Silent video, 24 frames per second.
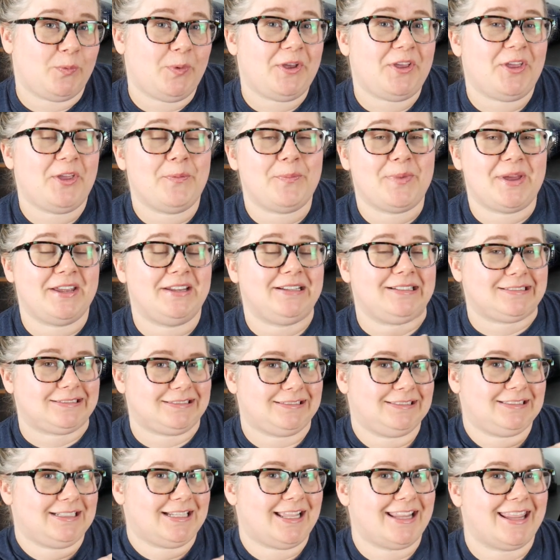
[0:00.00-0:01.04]
will, but
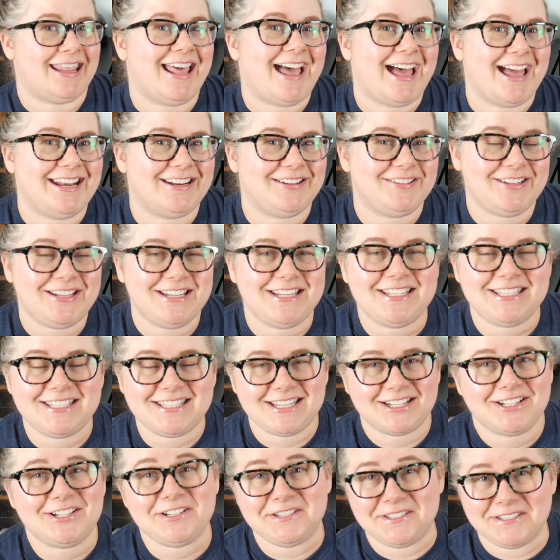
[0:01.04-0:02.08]
that is
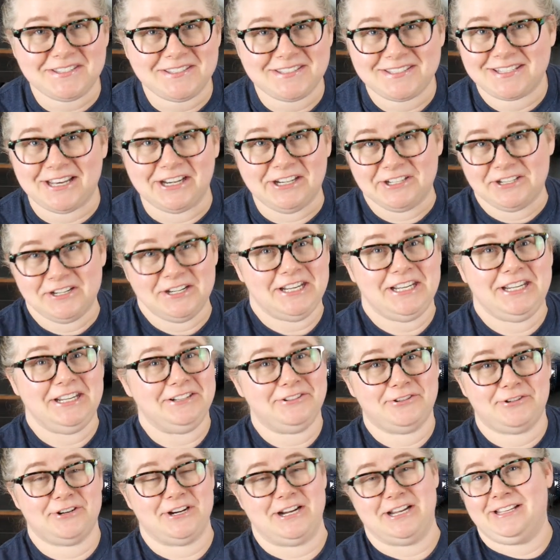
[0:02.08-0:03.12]
such a, such a neat
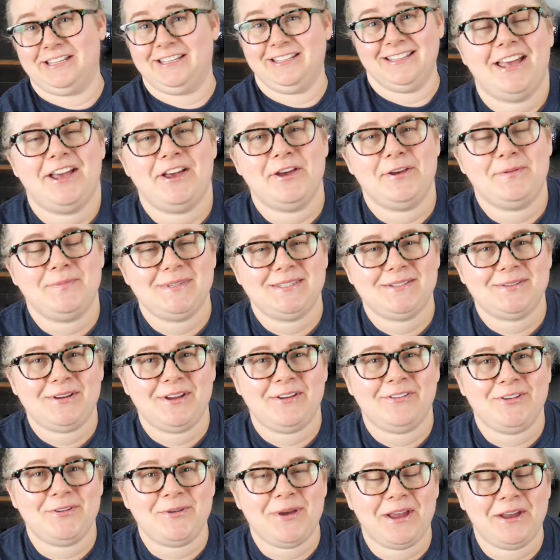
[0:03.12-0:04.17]
trick. Um, so
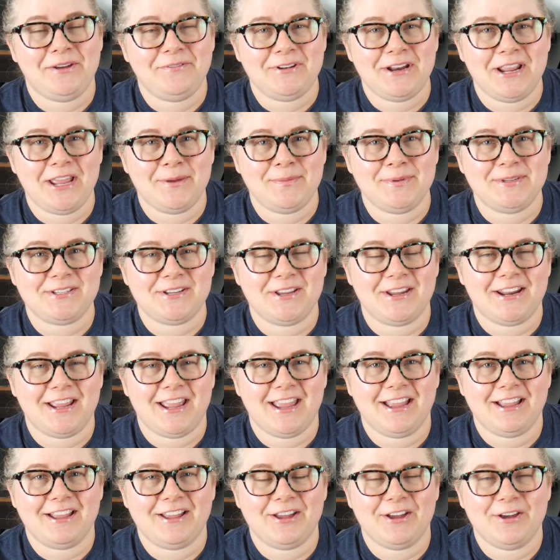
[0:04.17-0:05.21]
if you have an Amazon
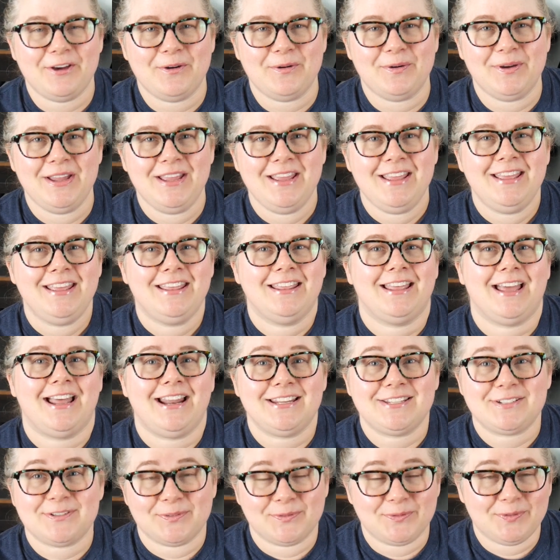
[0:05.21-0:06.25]
Echo, that
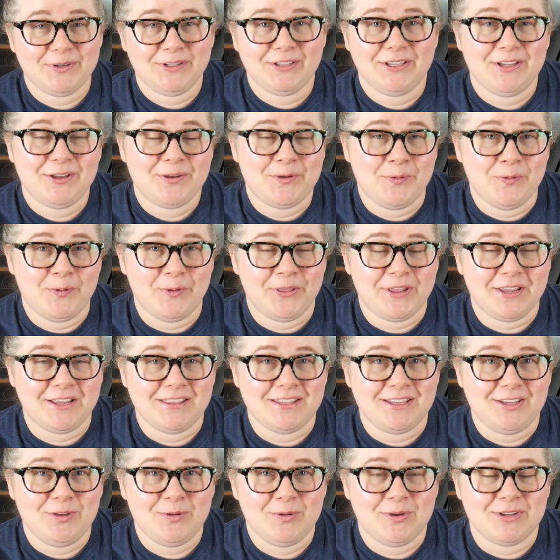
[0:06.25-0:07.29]
is a really cool thing
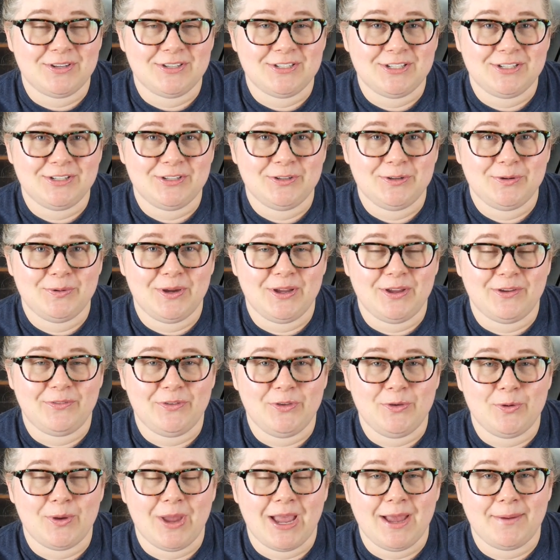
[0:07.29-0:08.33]
that you can do if
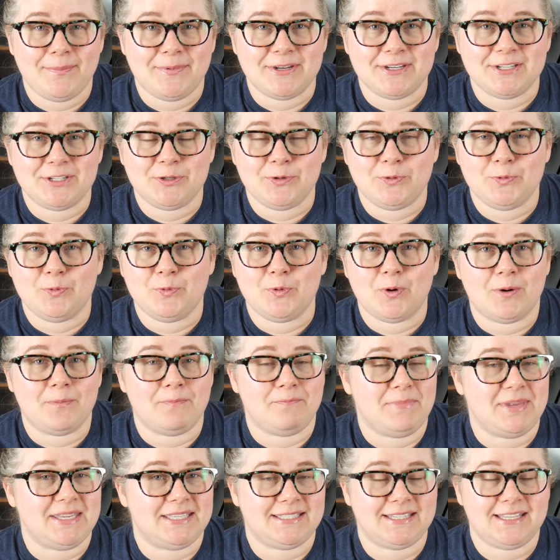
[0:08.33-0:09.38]
you happen to uh,
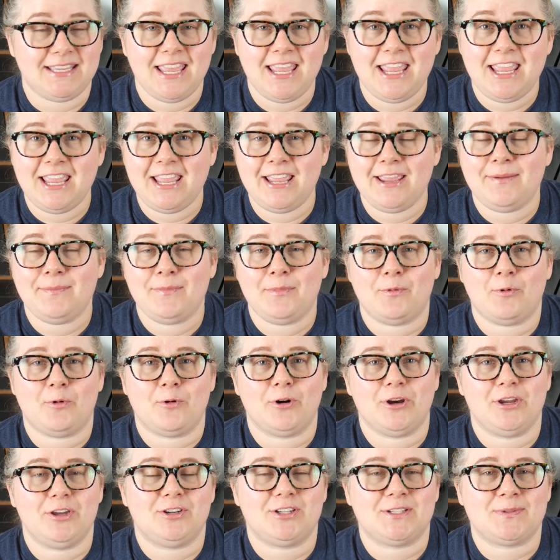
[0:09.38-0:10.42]
miss a game
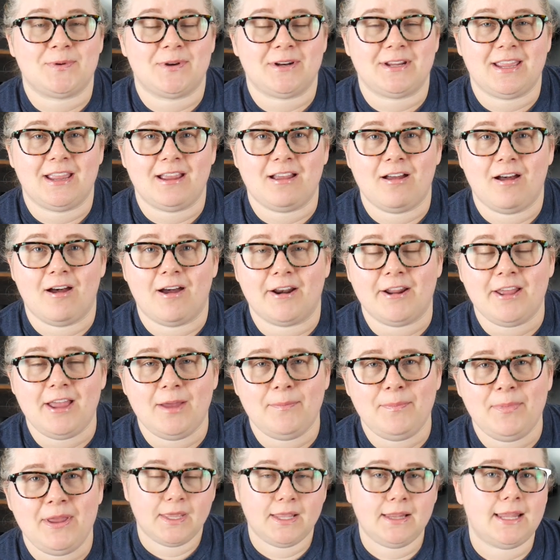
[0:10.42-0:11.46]
or you just want to get caught
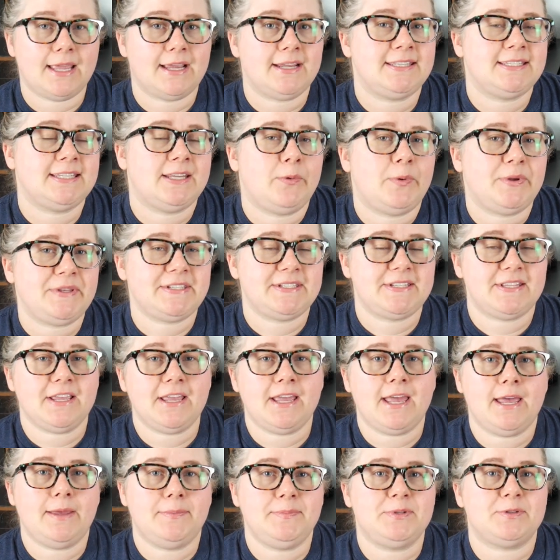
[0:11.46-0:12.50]
up. Alexa, what's the
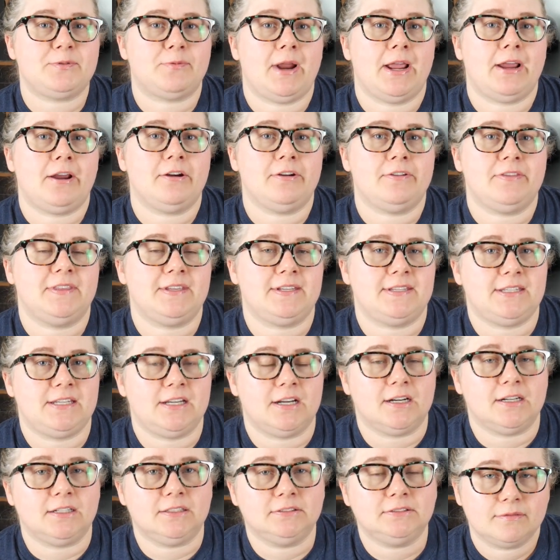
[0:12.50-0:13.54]
Cubs record this year?